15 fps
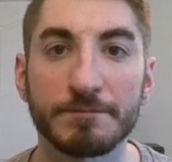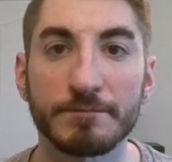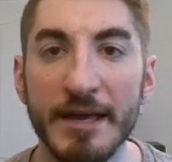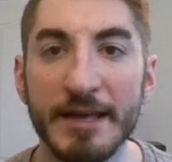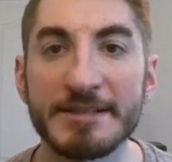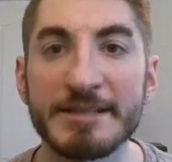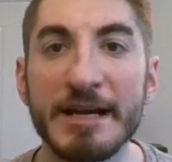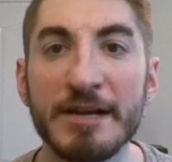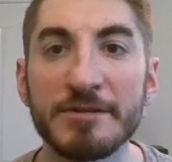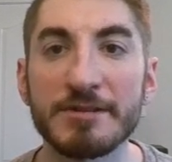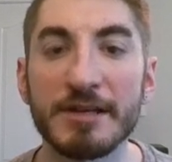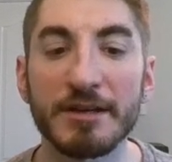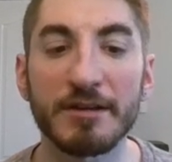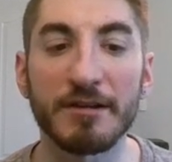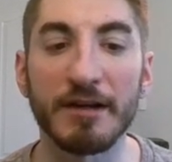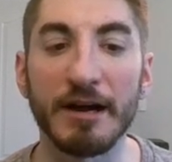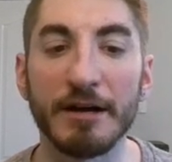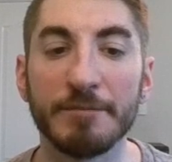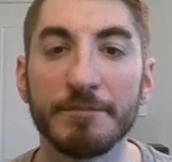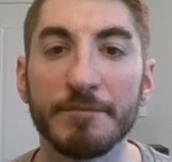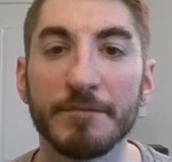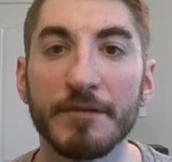It sounds like a
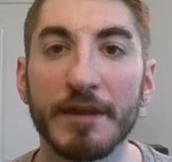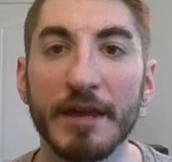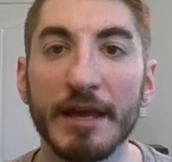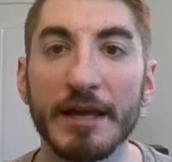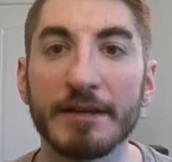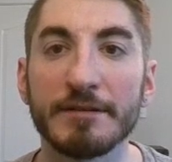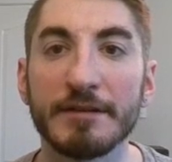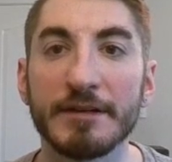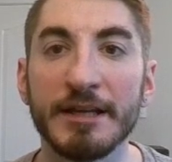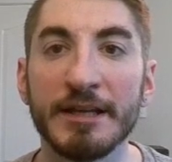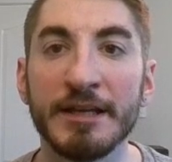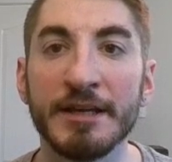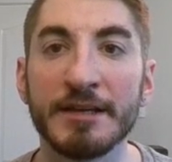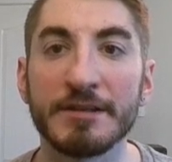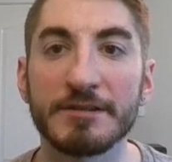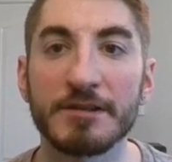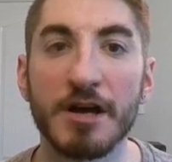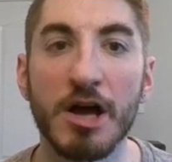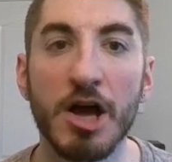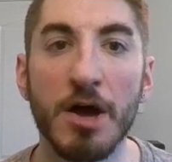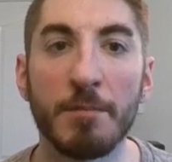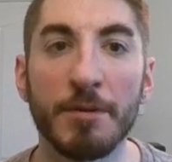lot, and it is,
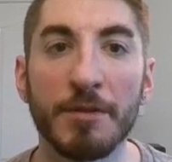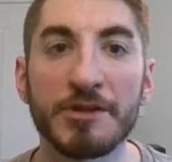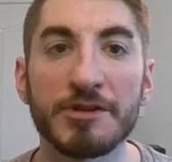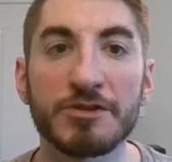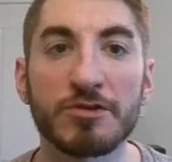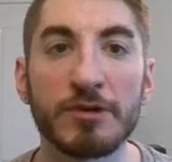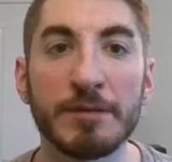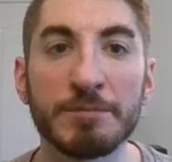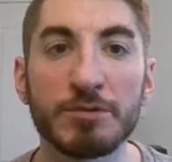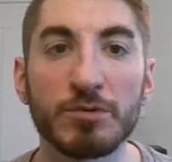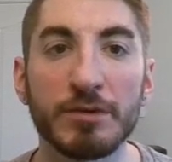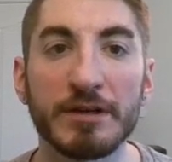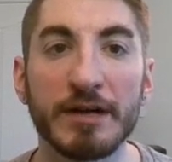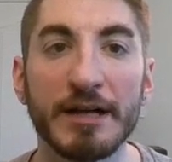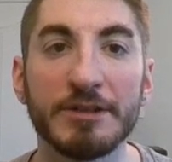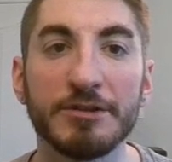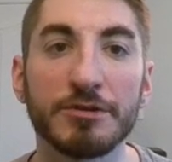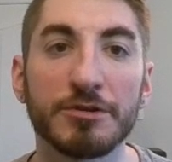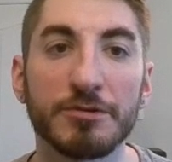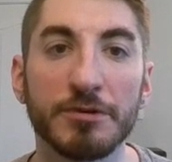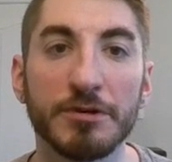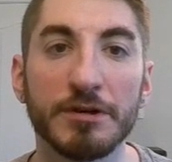but the scripts will guide you
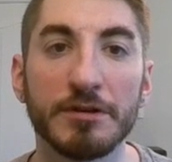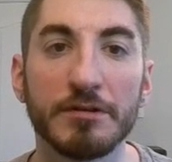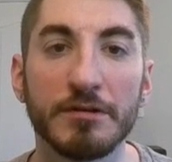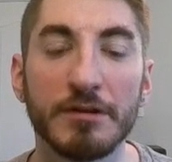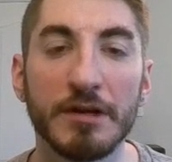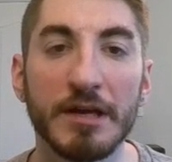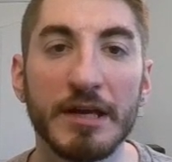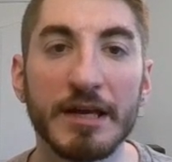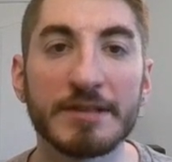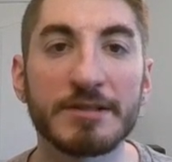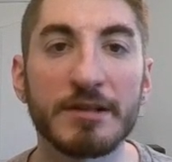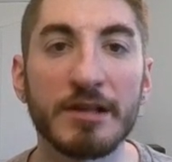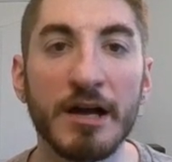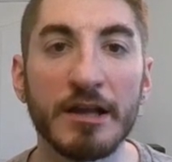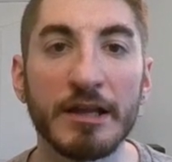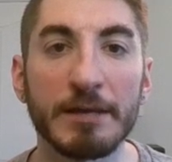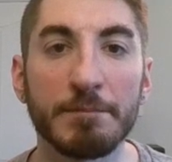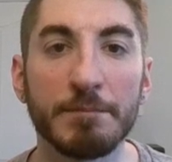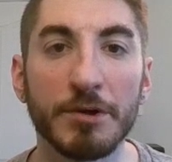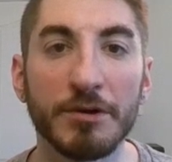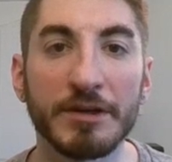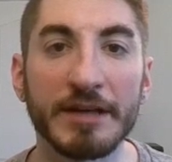through it. It's a lot
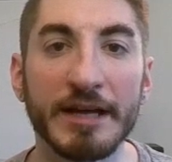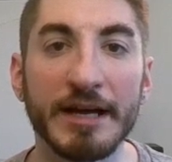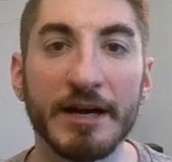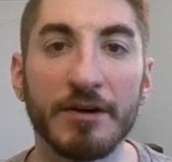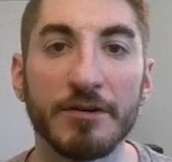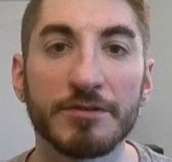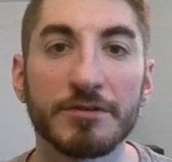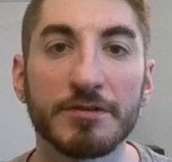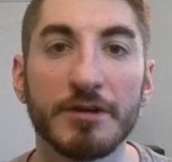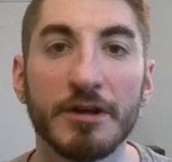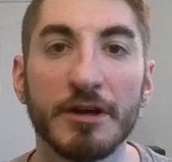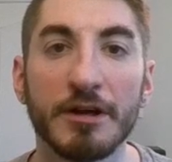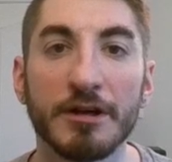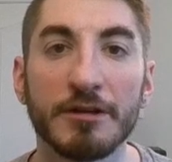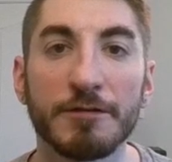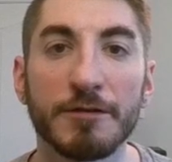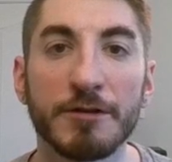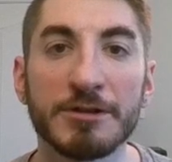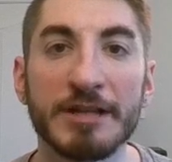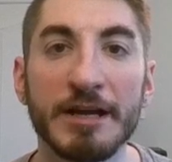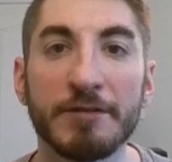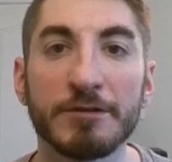like building a house. You
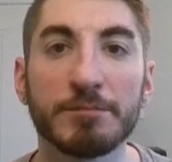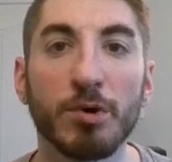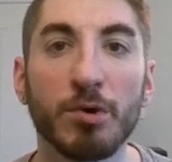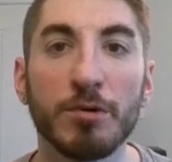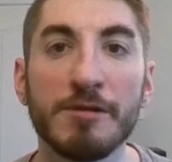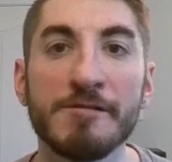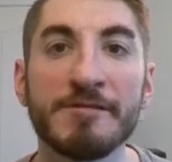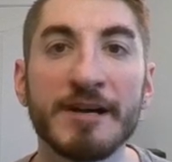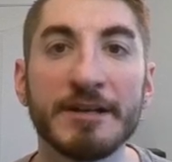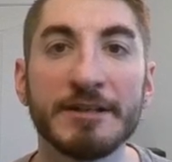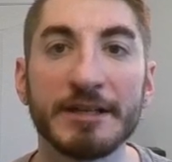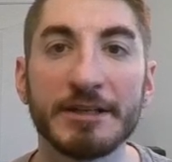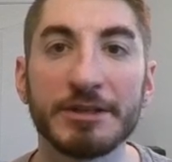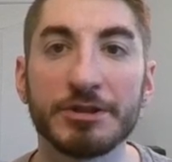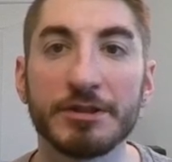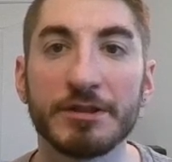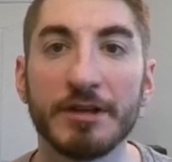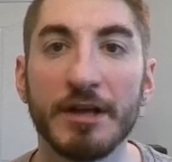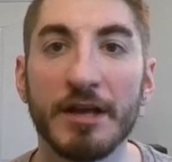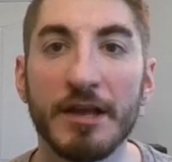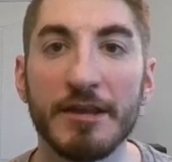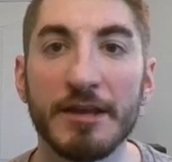first have to pour the foundation,
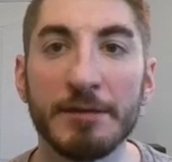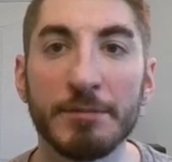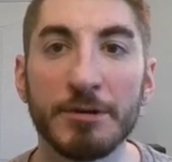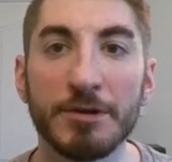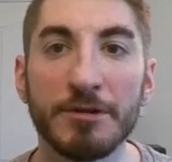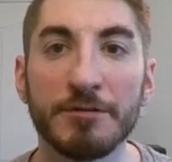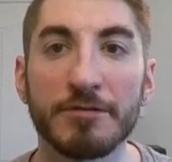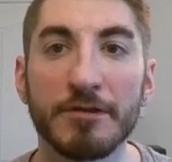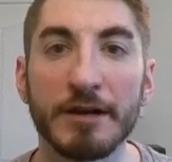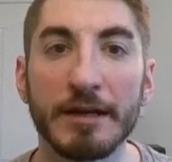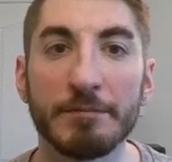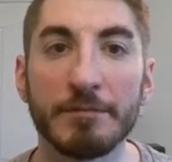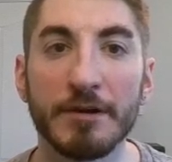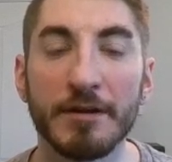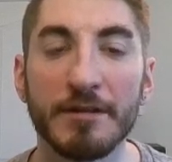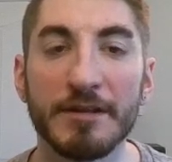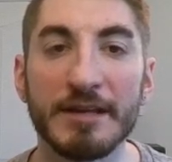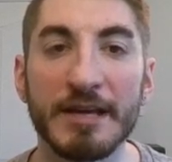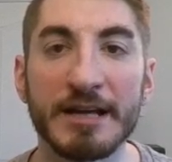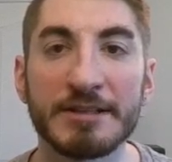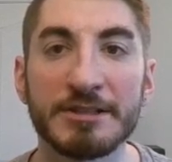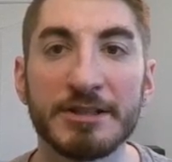then build the frame,
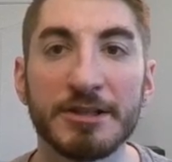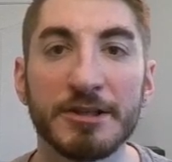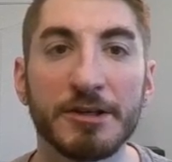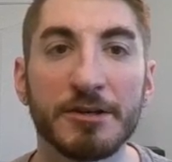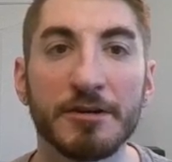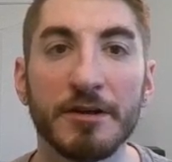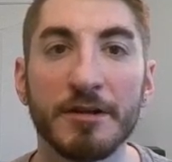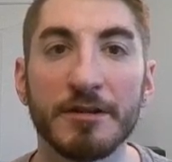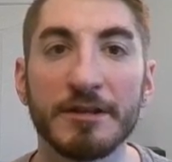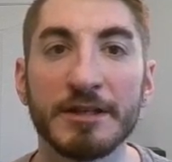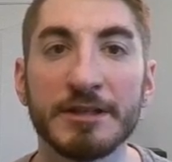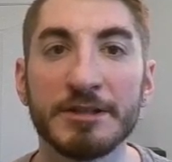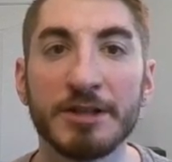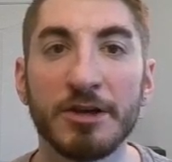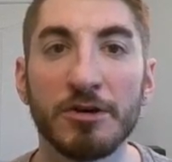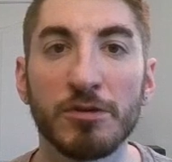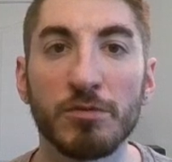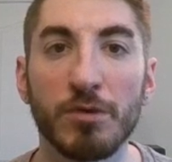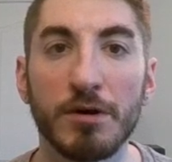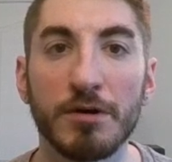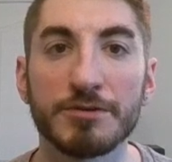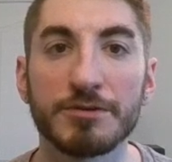the exterior, the interior
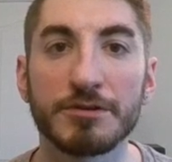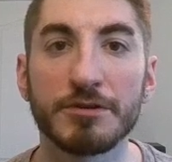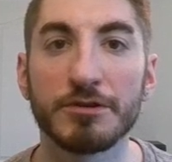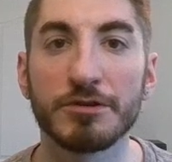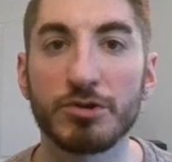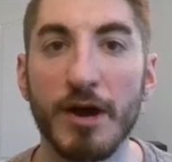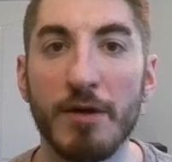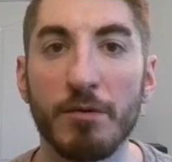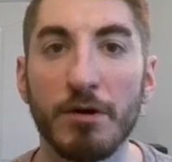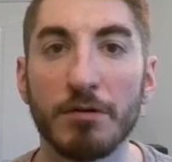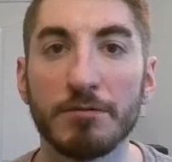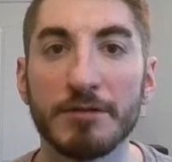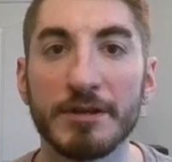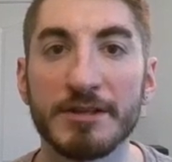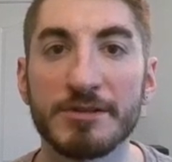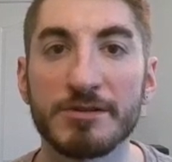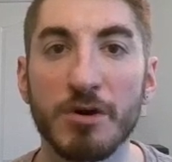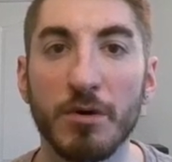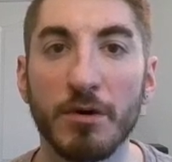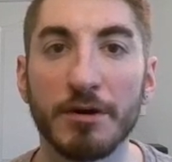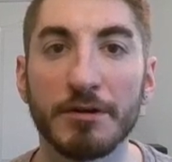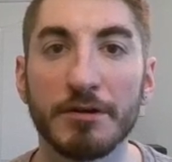walls, drywall, and
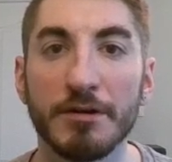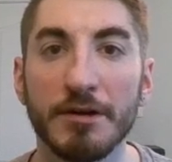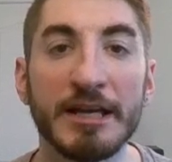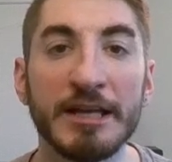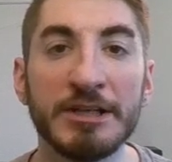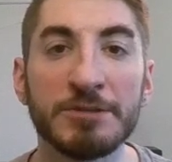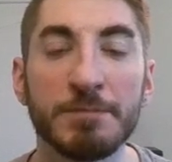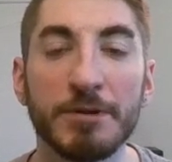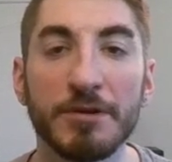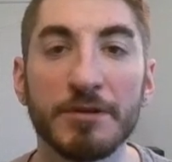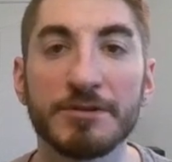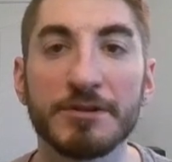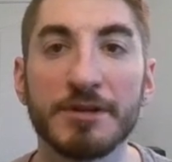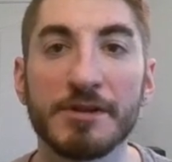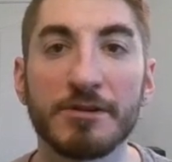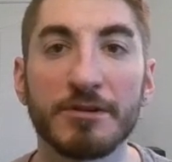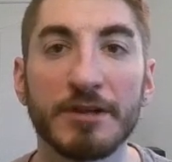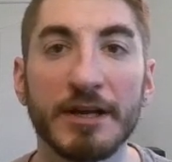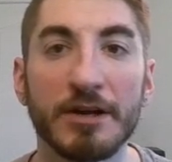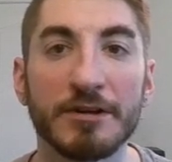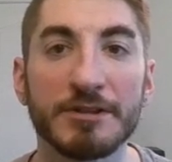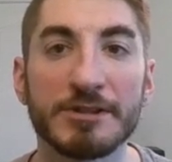so on. Each builds another
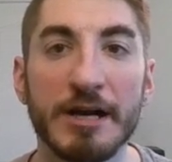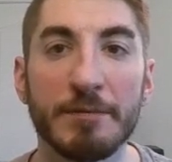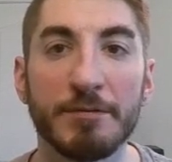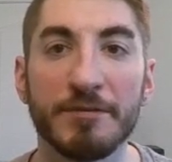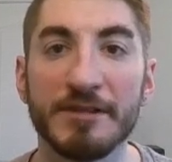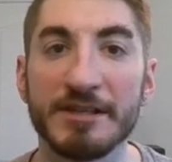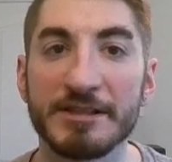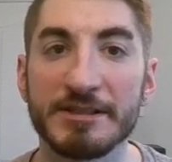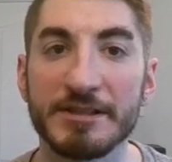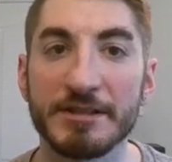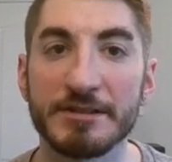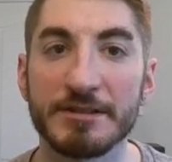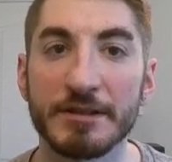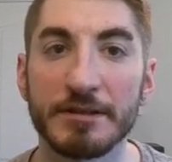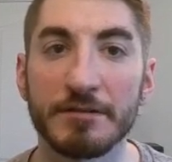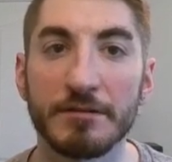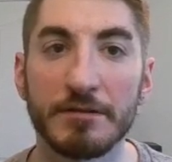layer on top of the existing.